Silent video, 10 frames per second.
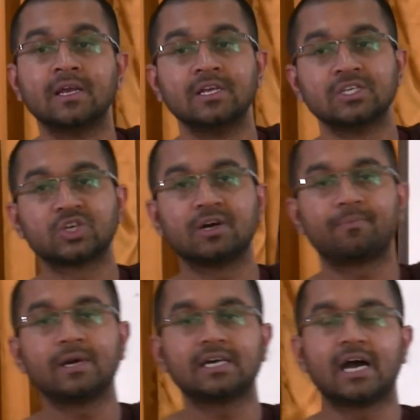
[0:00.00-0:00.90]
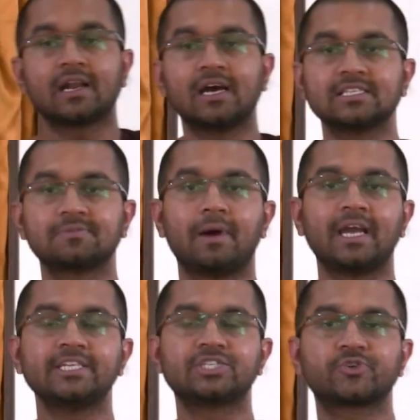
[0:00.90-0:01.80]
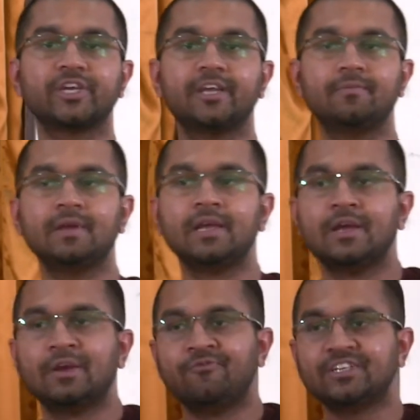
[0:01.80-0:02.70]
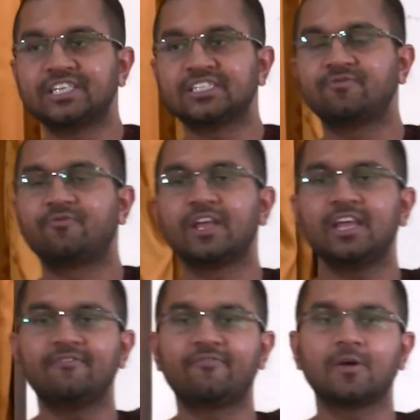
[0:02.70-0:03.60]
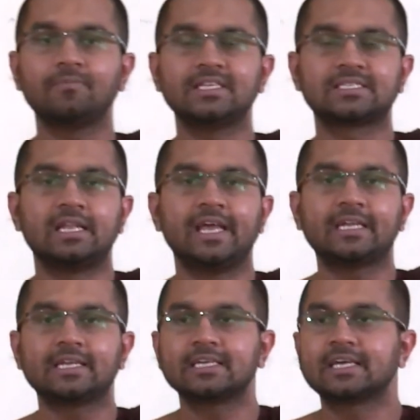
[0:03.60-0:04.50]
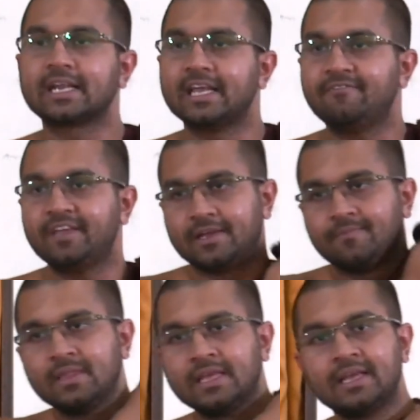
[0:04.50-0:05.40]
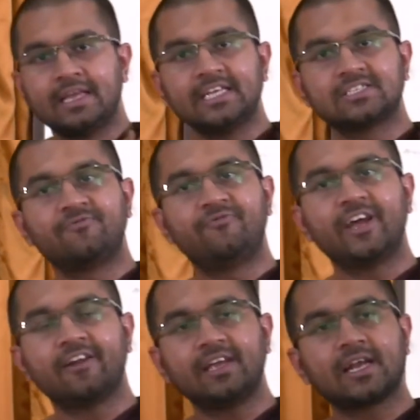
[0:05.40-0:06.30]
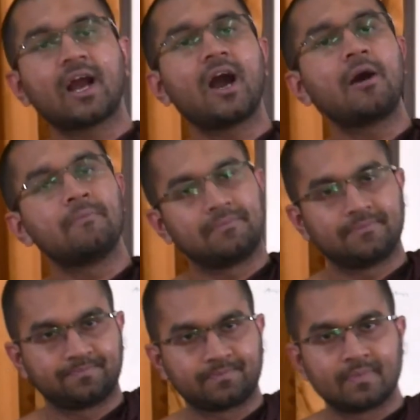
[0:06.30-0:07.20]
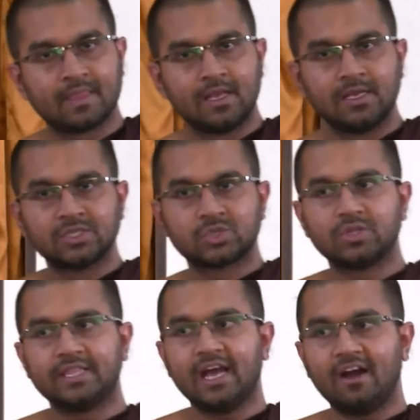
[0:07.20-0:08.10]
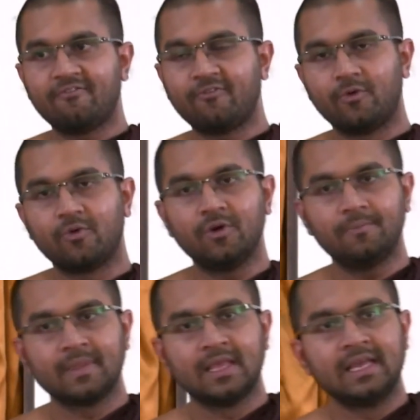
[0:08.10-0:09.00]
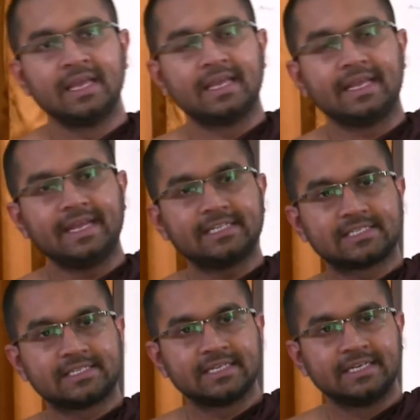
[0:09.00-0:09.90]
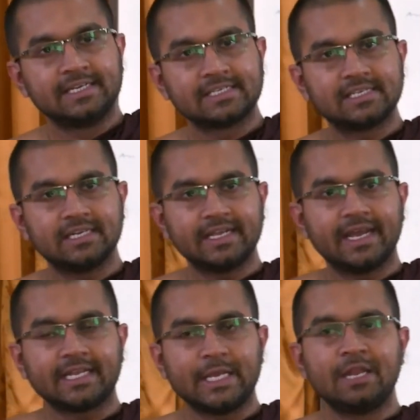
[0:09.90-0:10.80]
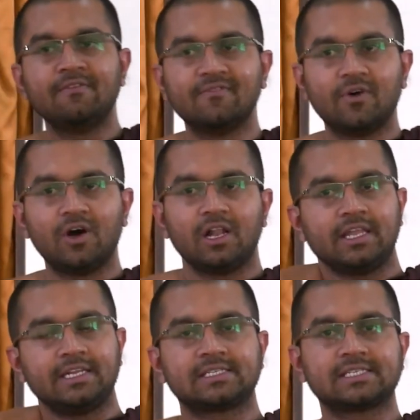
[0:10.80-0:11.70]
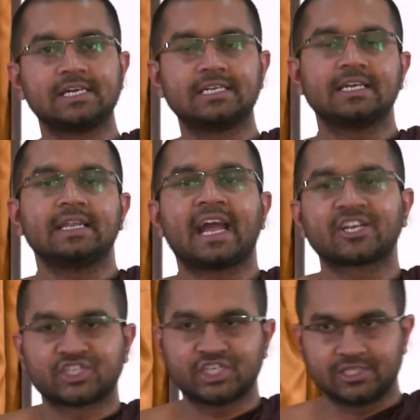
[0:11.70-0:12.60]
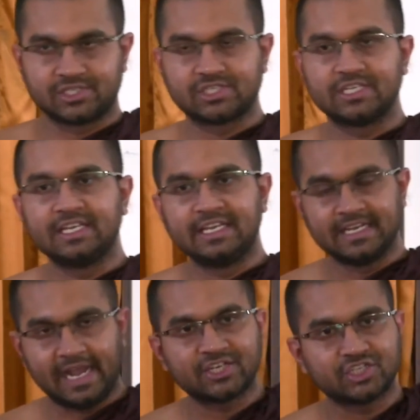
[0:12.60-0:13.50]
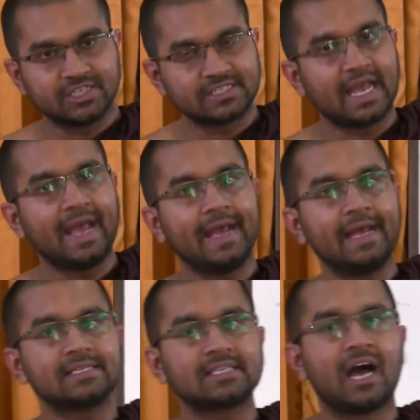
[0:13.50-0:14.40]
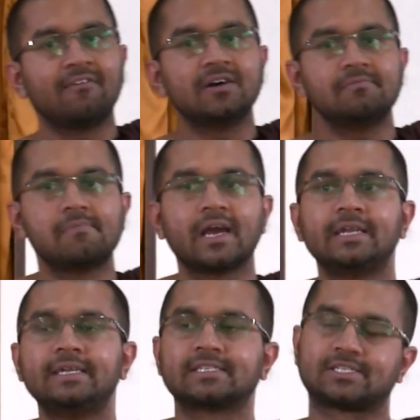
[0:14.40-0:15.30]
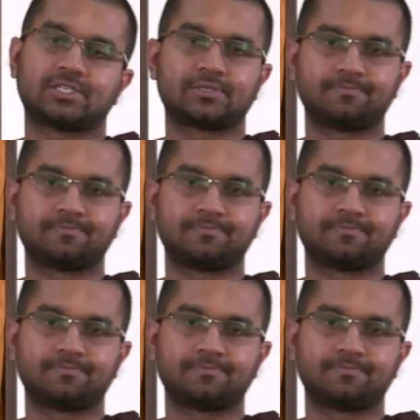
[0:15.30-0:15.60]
So Arahant's mind stream, which is free from this latent craving, is very calm. So therefore, it doesn't get involved in certain actions as our mind does.